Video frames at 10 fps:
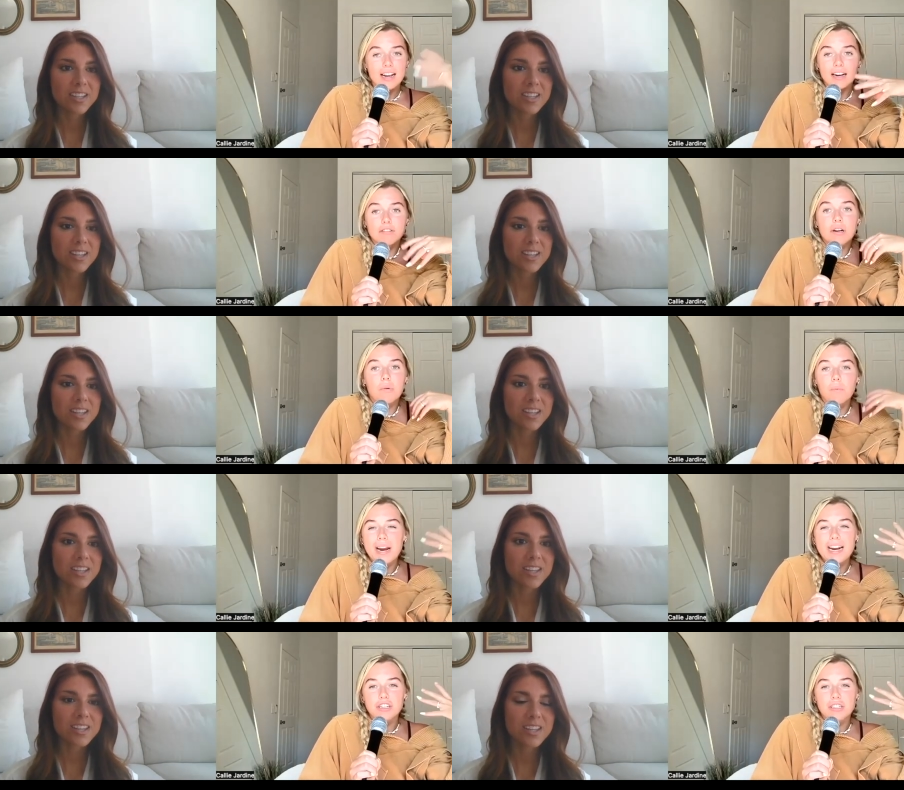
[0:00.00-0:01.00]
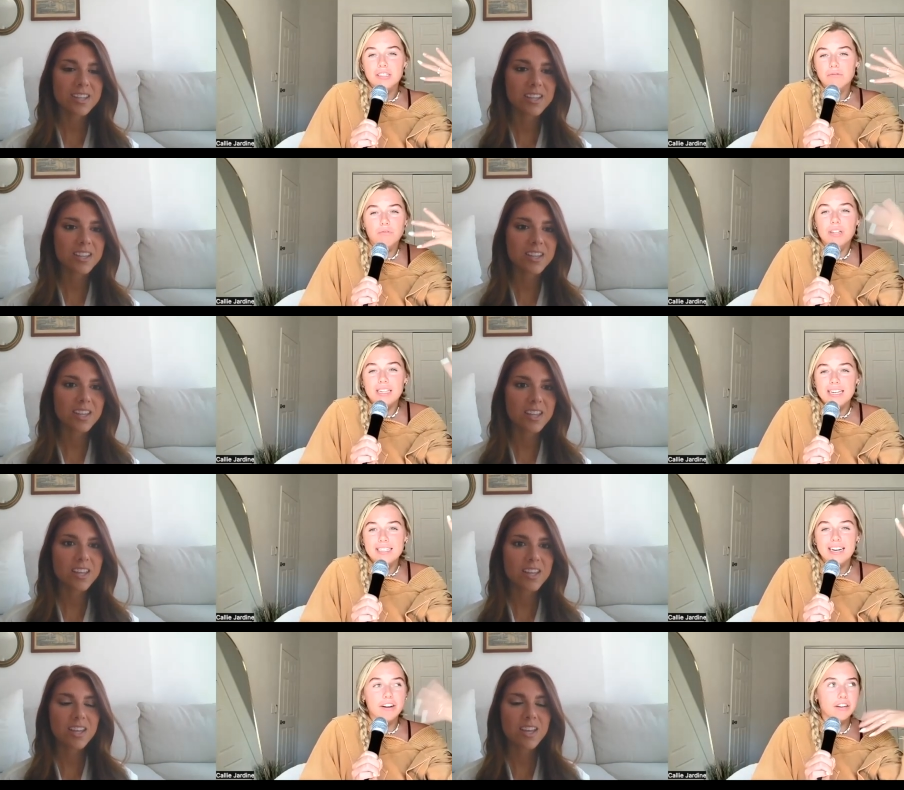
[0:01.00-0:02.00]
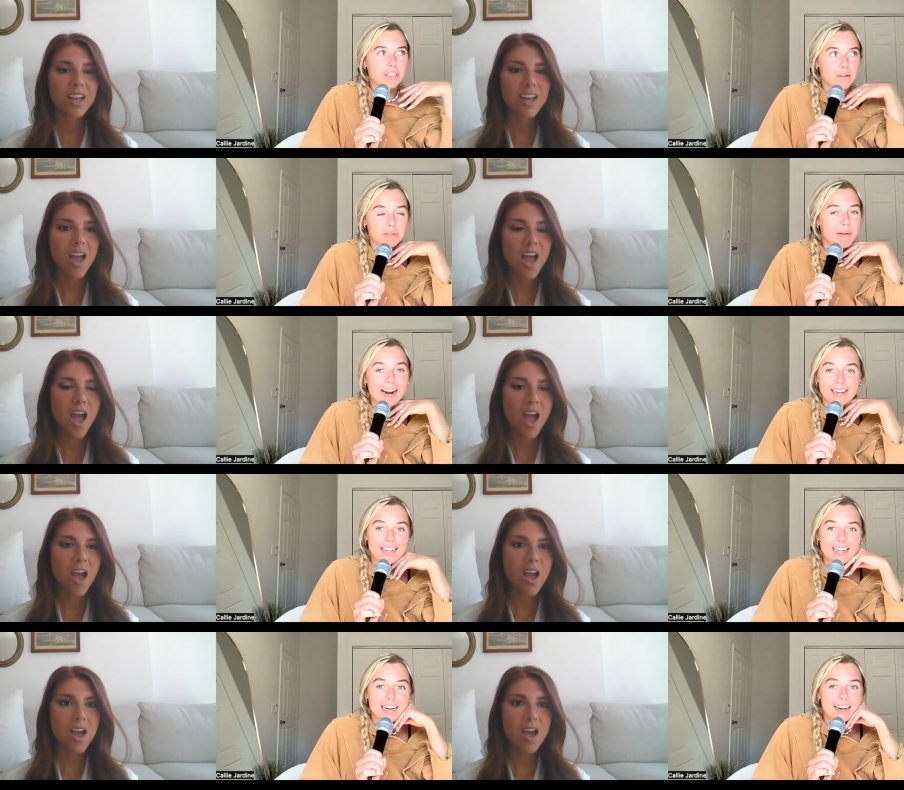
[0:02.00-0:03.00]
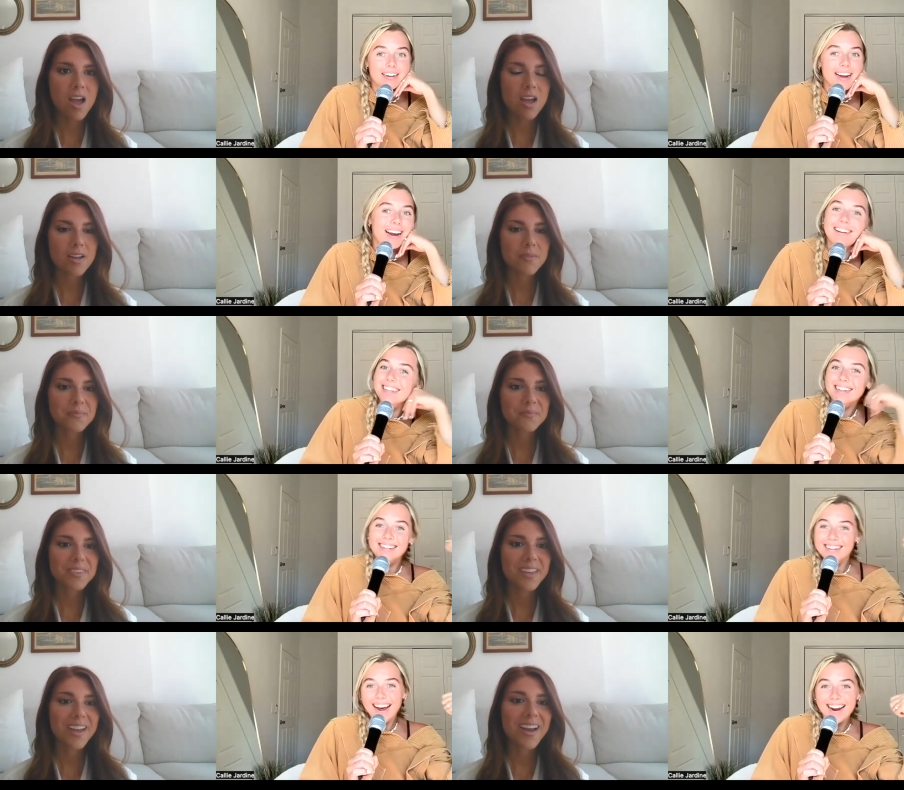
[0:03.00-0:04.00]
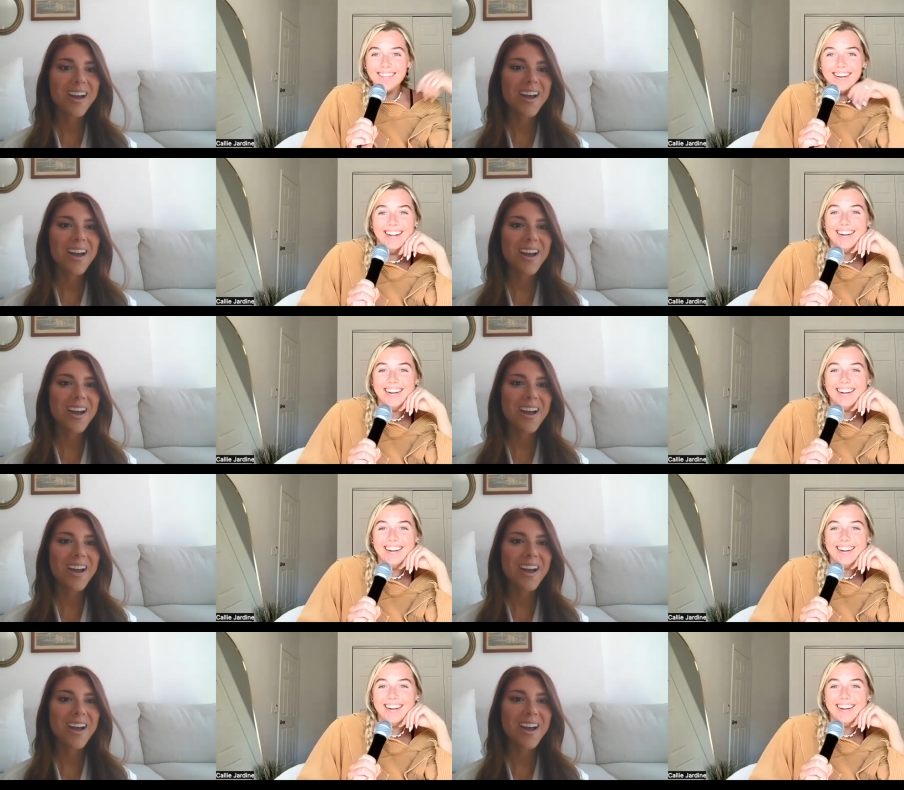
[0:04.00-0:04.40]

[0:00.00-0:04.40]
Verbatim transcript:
Speaker 1: it was like a weight just released and I couldn't stop smiling that entire day. And I was like, yeah, you're really